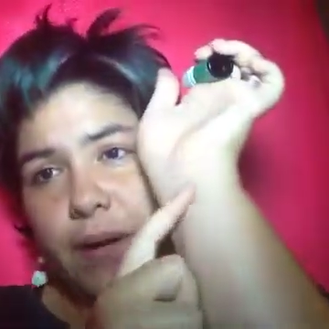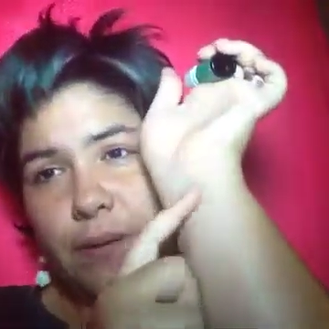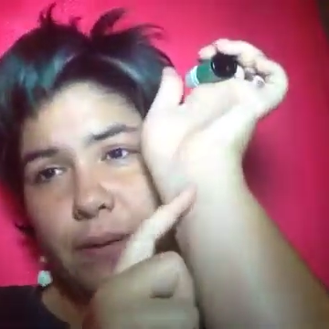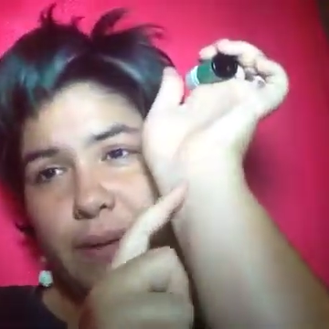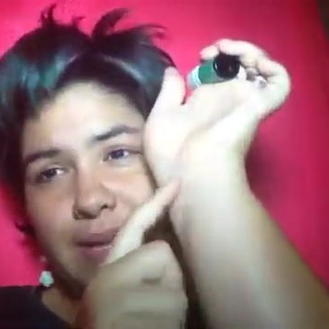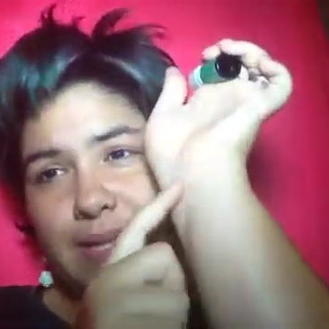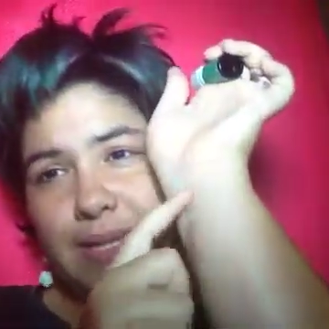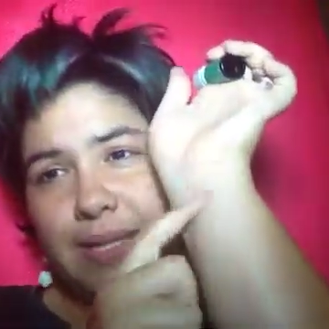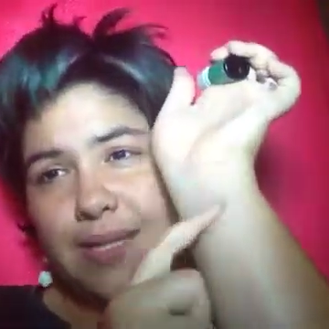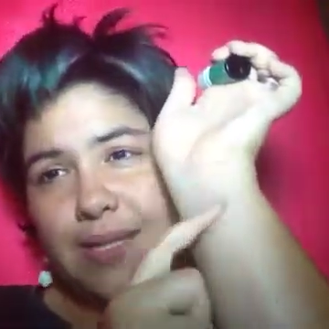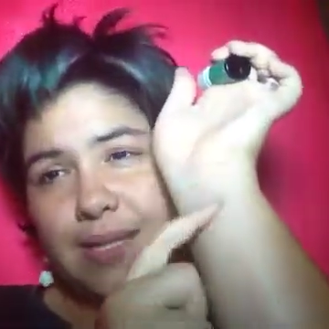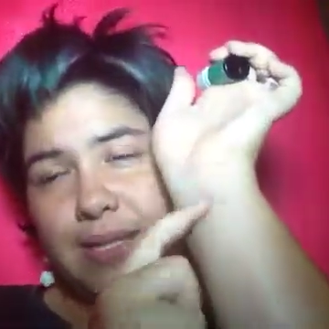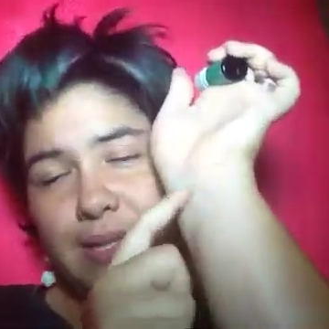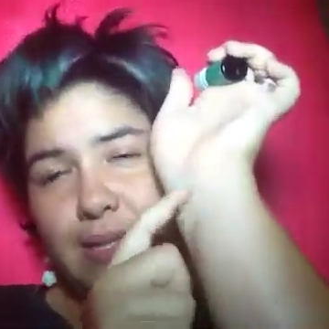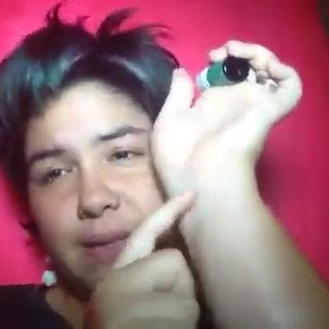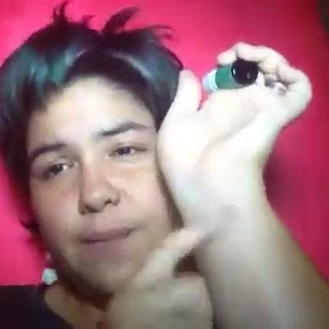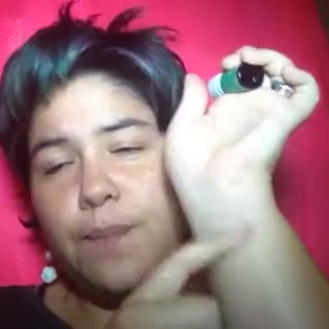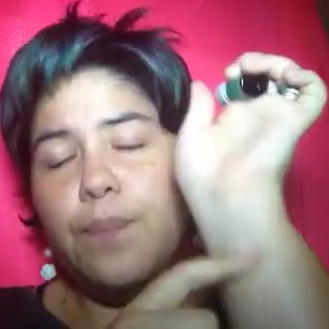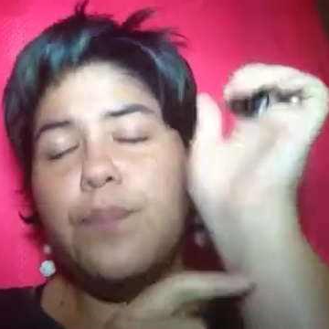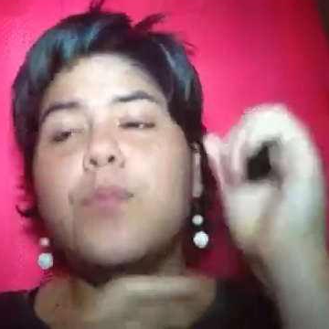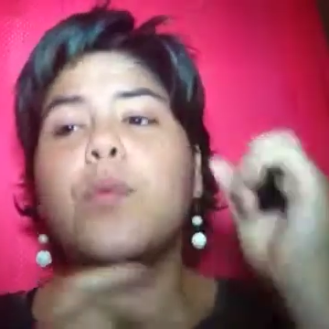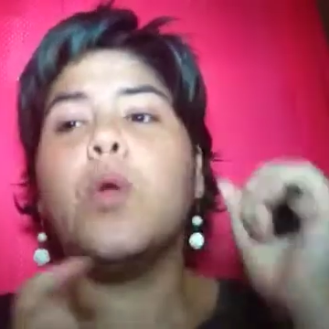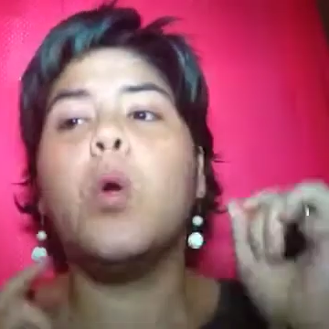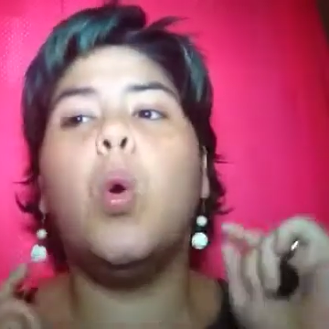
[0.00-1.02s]
wrists
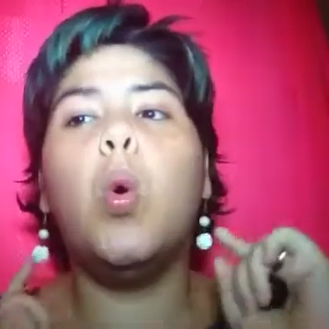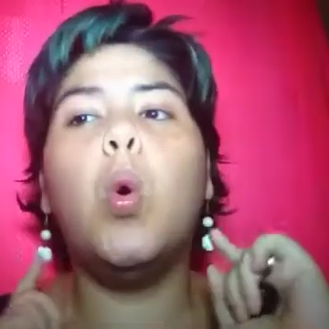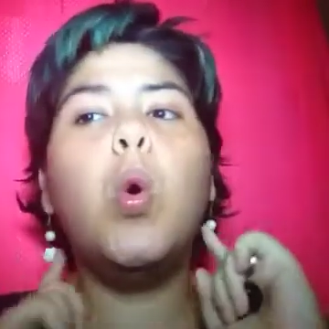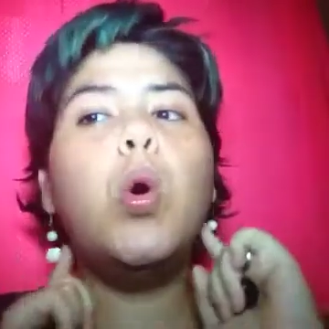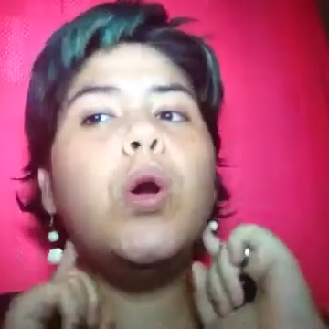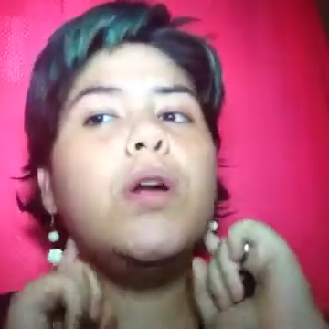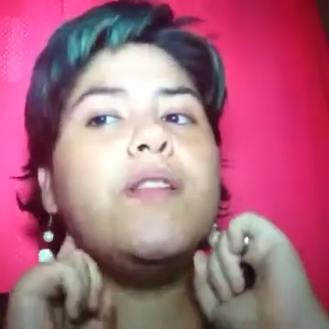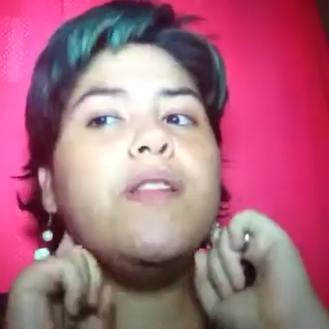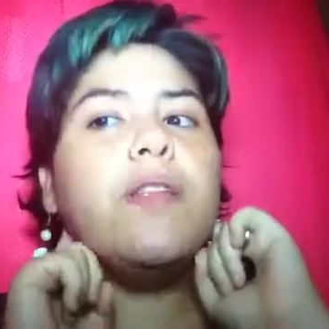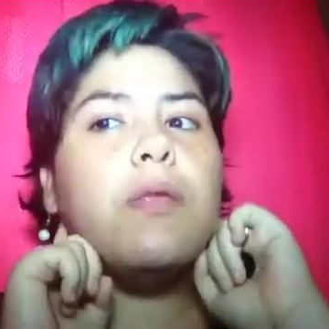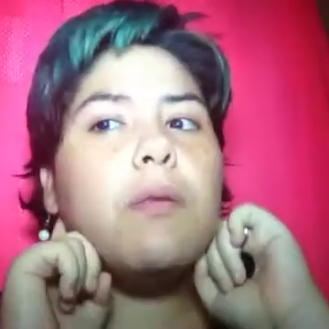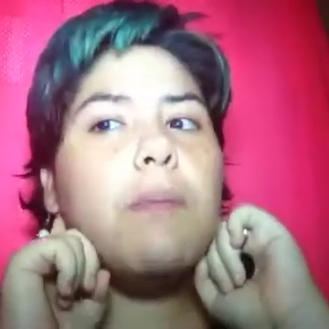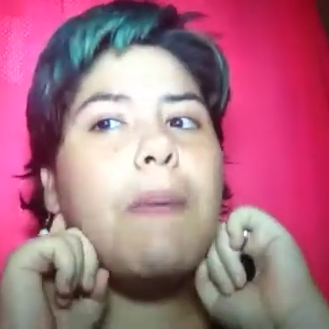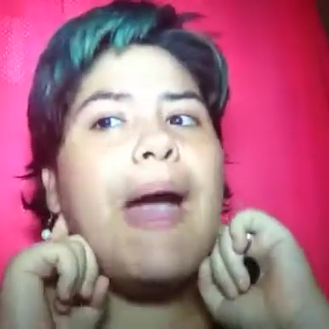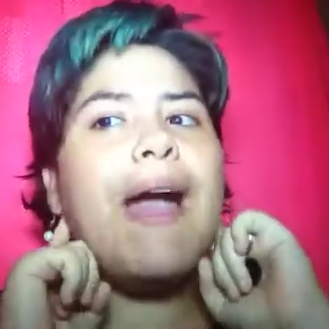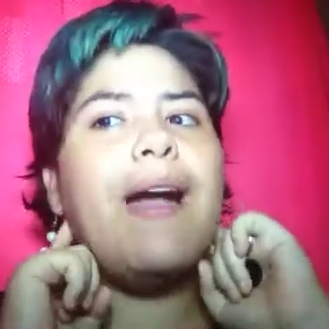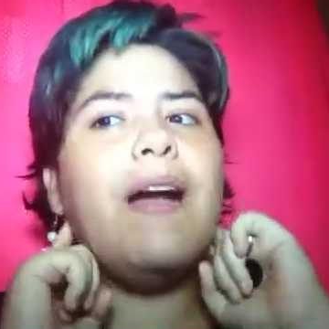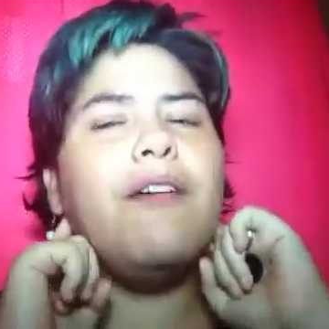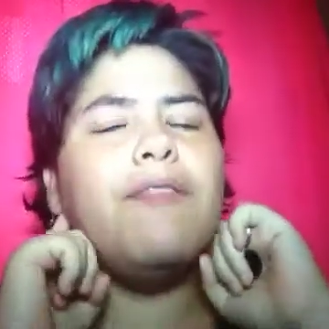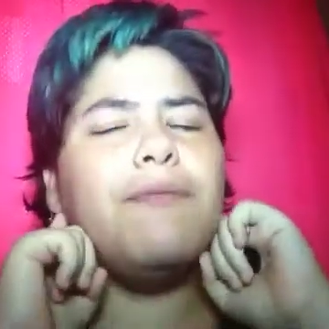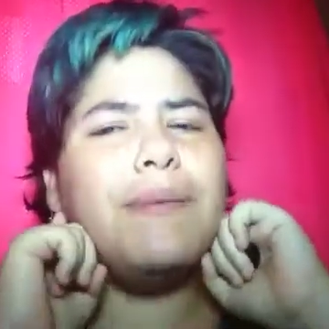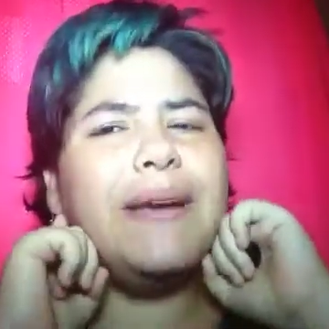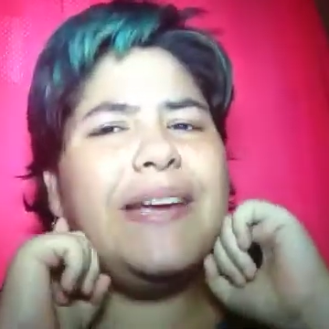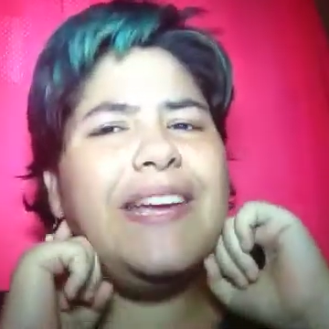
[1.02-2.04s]
or to the
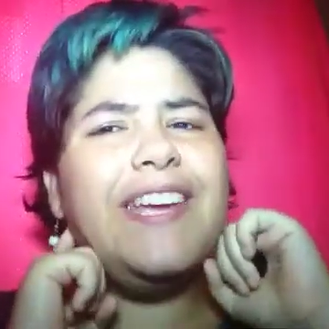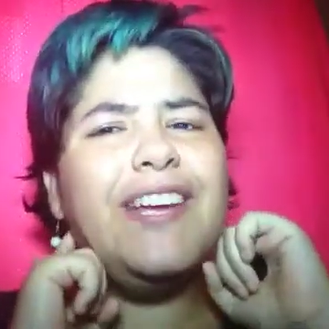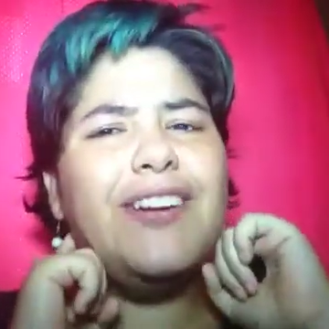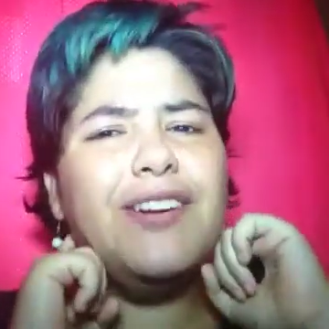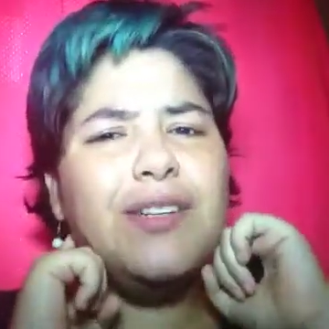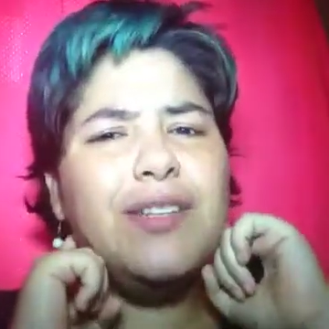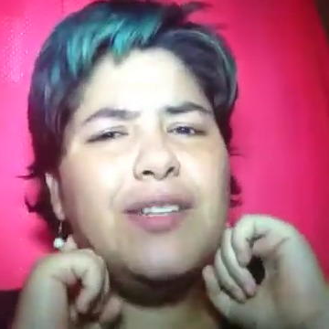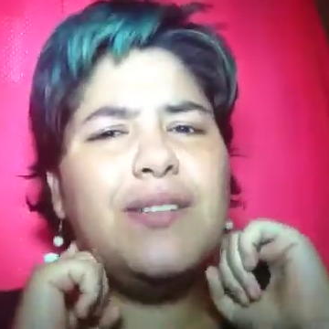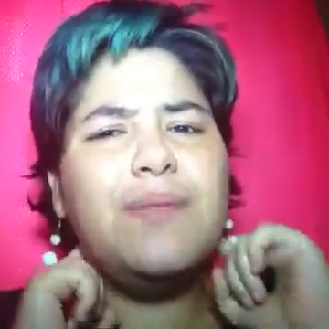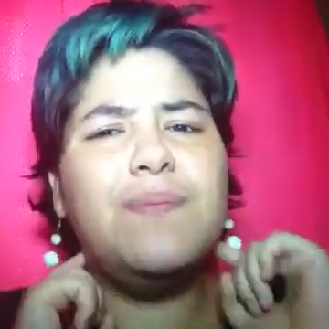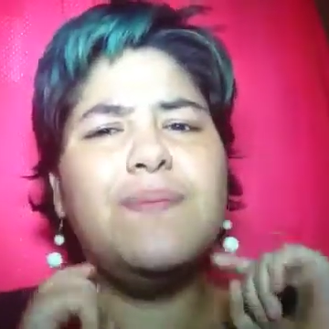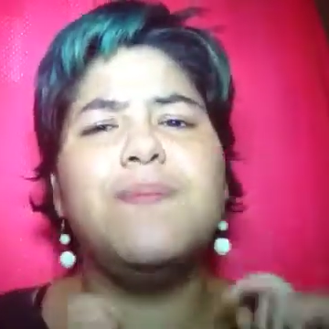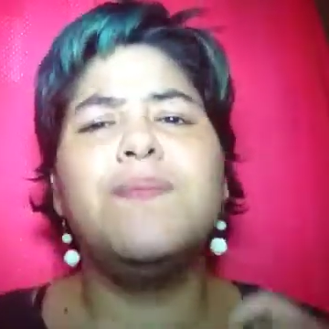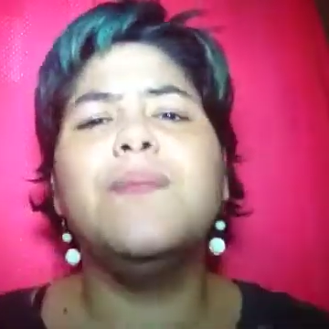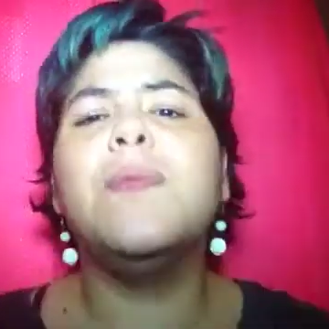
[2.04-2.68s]
back of my ears,